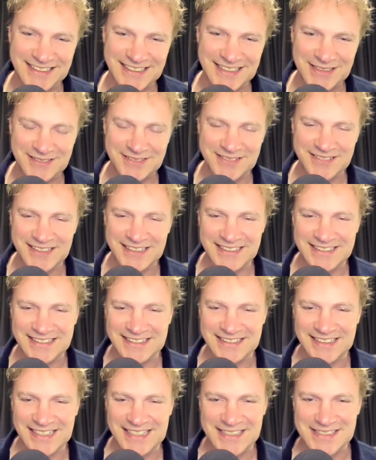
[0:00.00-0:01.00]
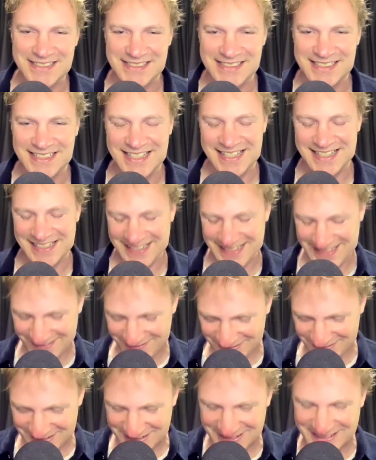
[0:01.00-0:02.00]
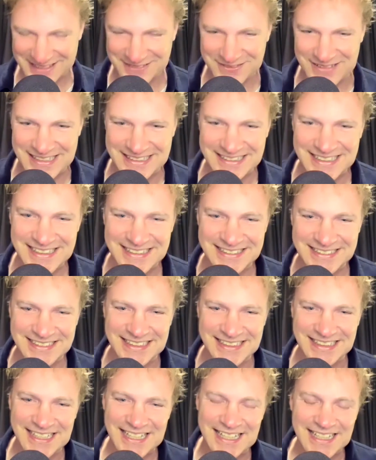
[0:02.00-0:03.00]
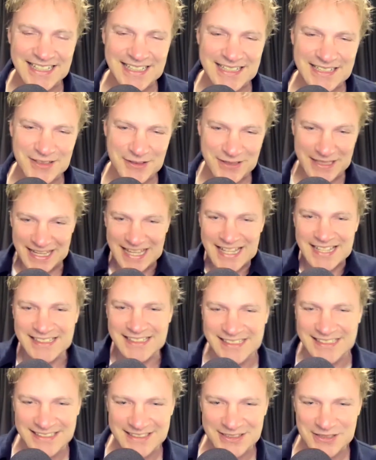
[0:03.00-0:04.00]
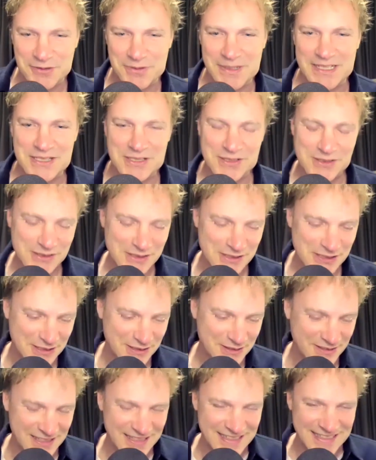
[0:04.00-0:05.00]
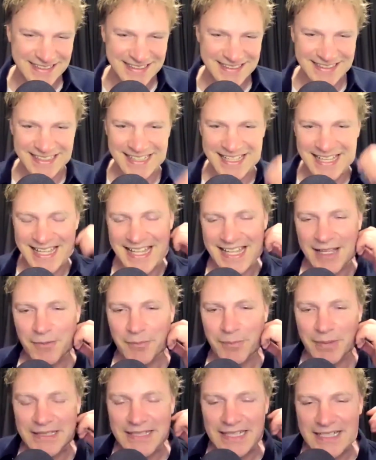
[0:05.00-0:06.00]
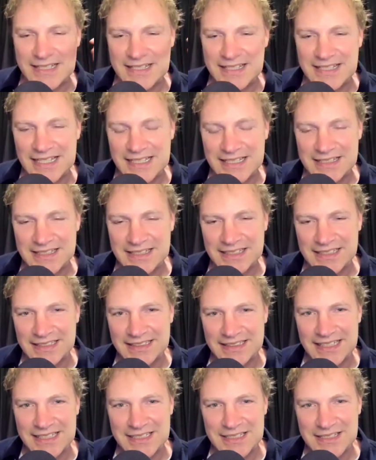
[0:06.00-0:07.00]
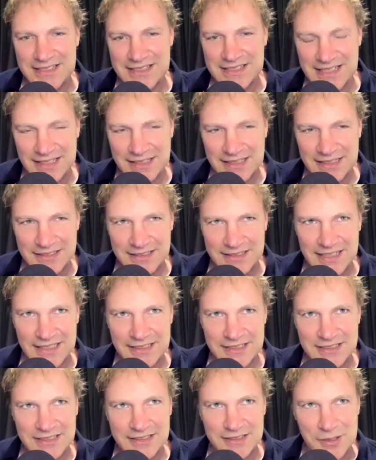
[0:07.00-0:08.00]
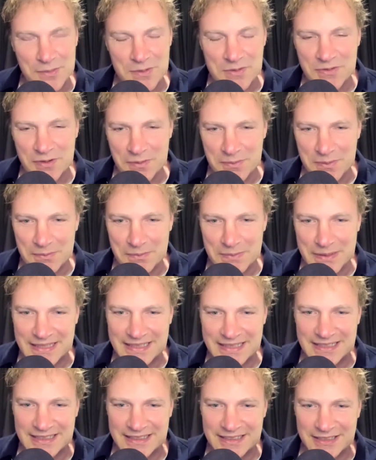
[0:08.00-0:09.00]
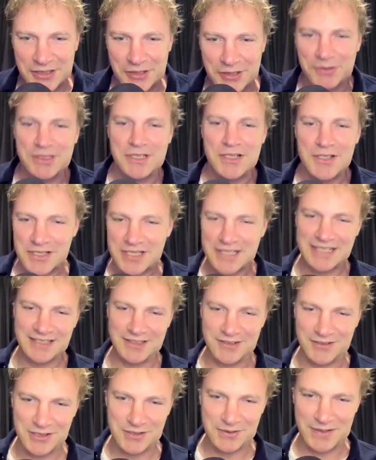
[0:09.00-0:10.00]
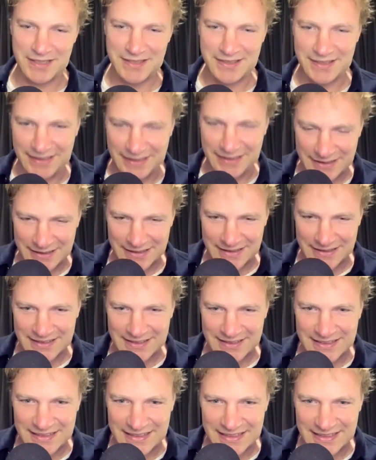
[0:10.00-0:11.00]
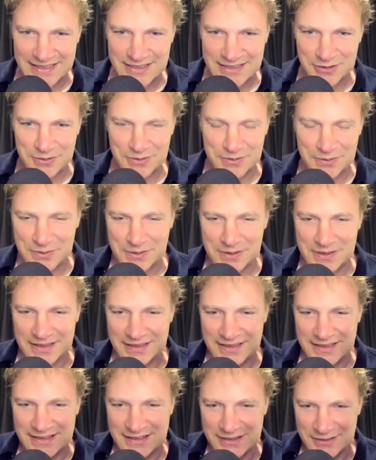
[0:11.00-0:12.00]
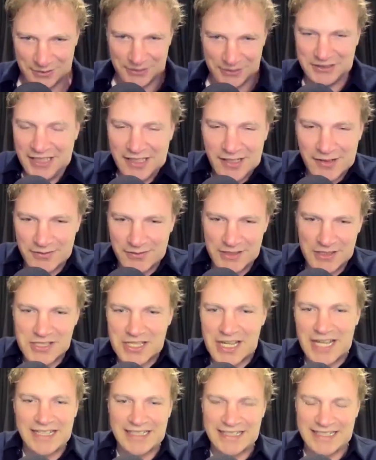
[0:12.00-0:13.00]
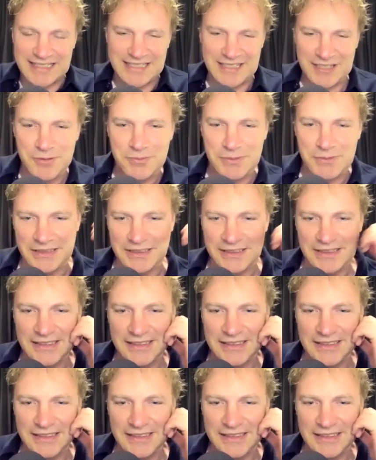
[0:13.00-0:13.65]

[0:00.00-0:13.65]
That's great. Yes, of course. Why not? You can. So why shouldn't you? But that comes from a big curiosity also, I think. Into yourself, the psyche, the human.